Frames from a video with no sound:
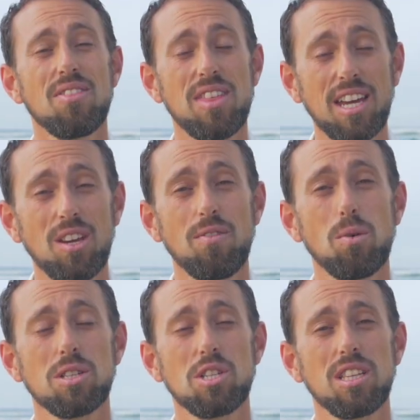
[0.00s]
Thank you
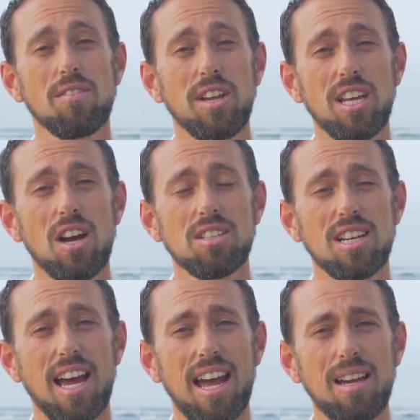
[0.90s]
for watching the video
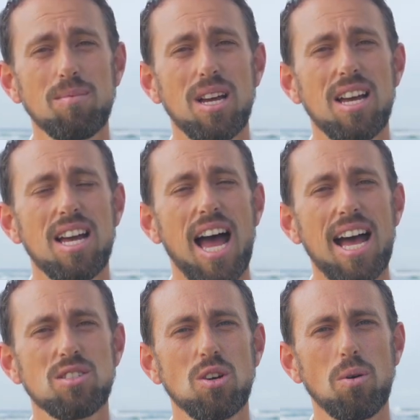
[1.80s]
today.
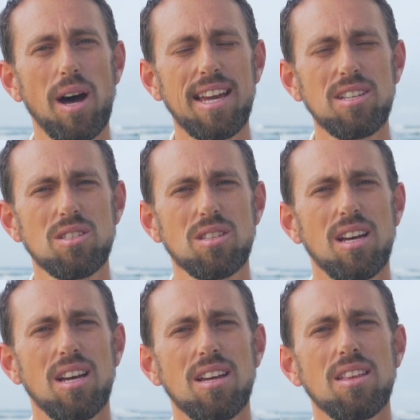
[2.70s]
As always,
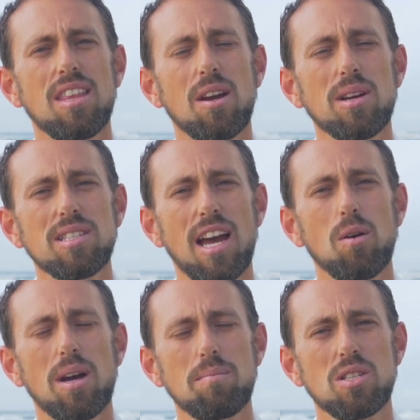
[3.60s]
there is
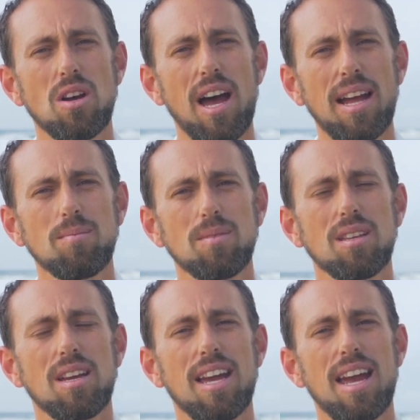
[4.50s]
our website.
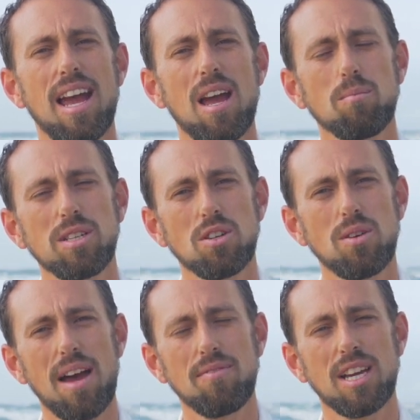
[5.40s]
We
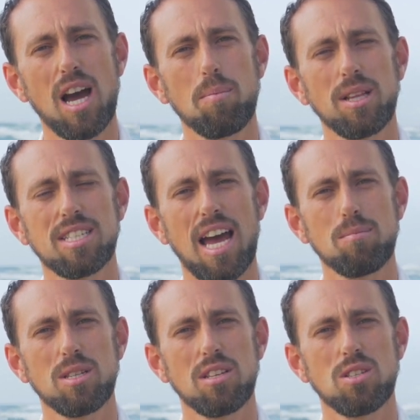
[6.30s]
do have the couple of
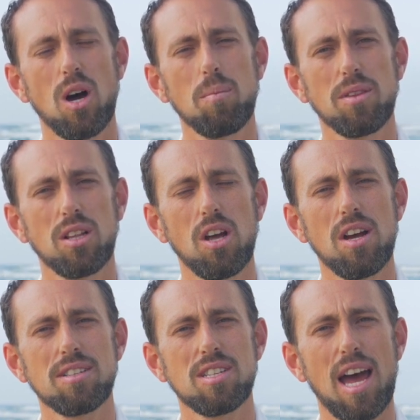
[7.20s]
tabs at the top, the
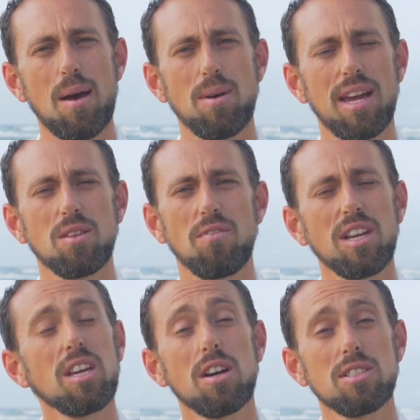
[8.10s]
Learn tab and the
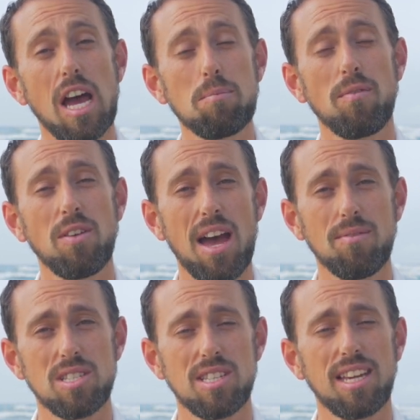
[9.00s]
Video tab. If you
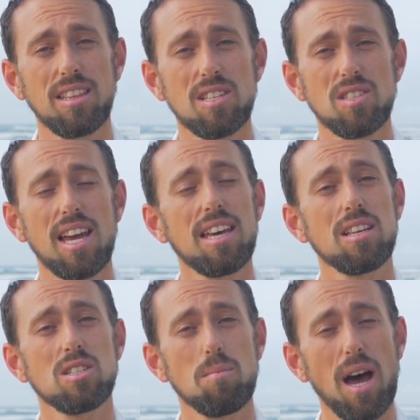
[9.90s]
haven't seen this there,
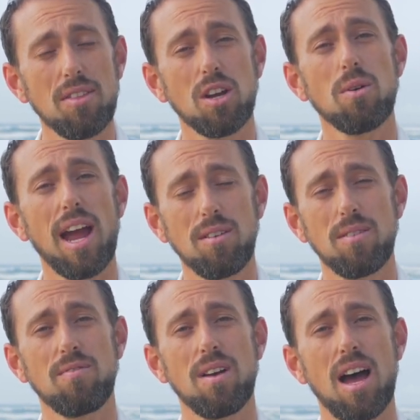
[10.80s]
there's some other great
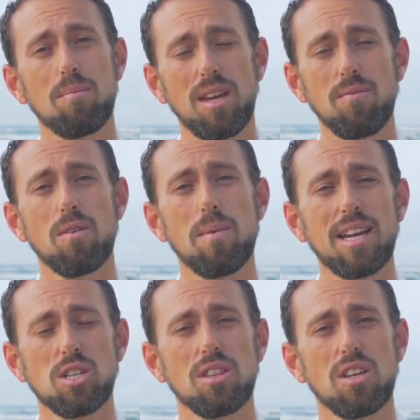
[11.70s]

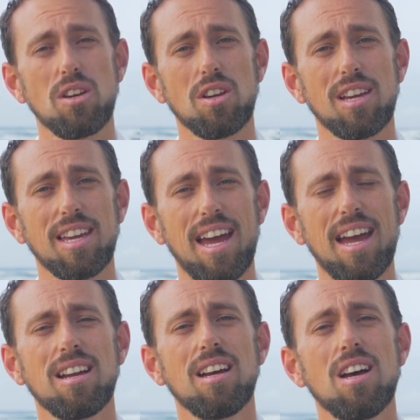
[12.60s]
information that you can get.